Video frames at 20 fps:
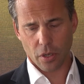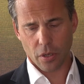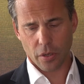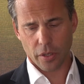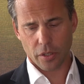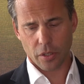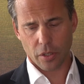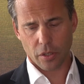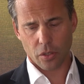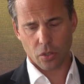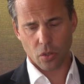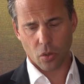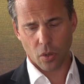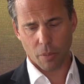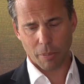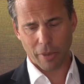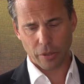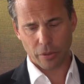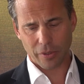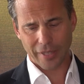it's all
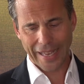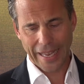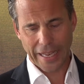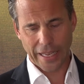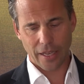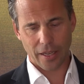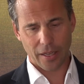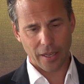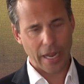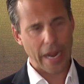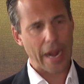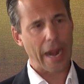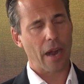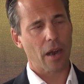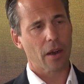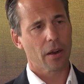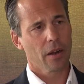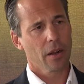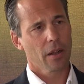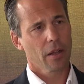about taking
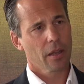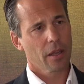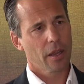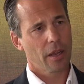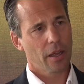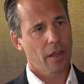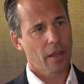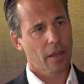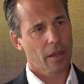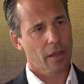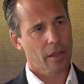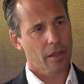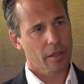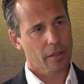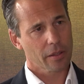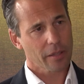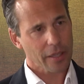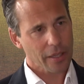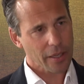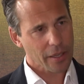care
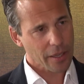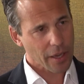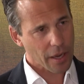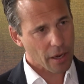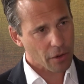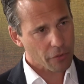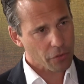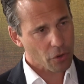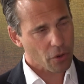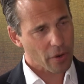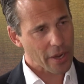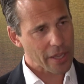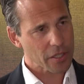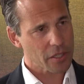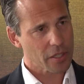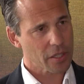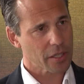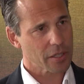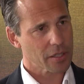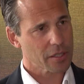of your
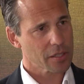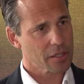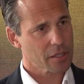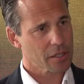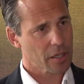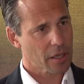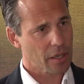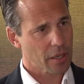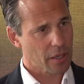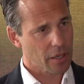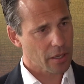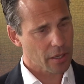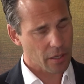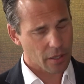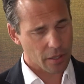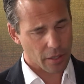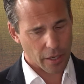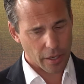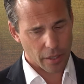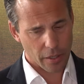assets
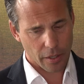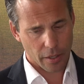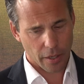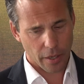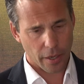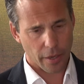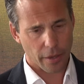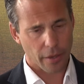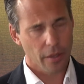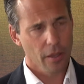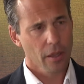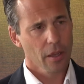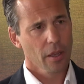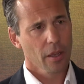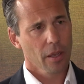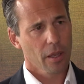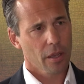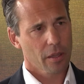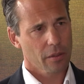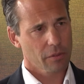and
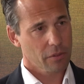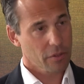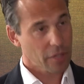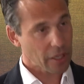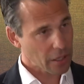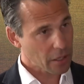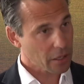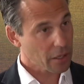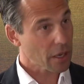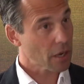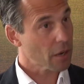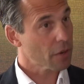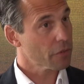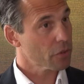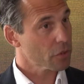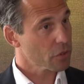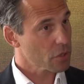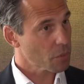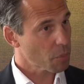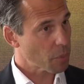taking care of
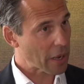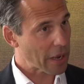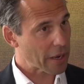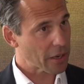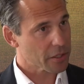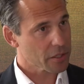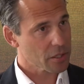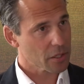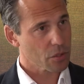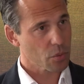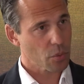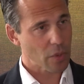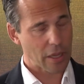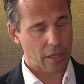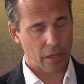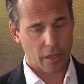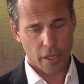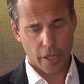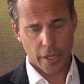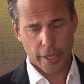your suppliers as
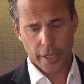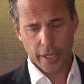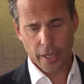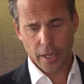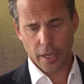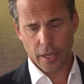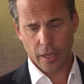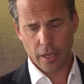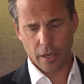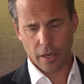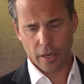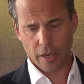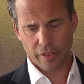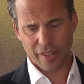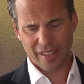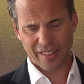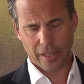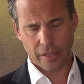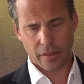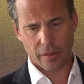well. And I
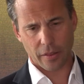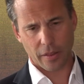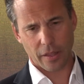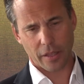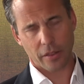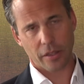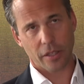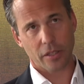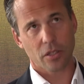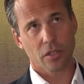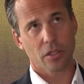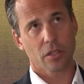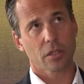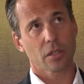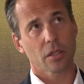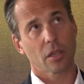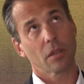think that's,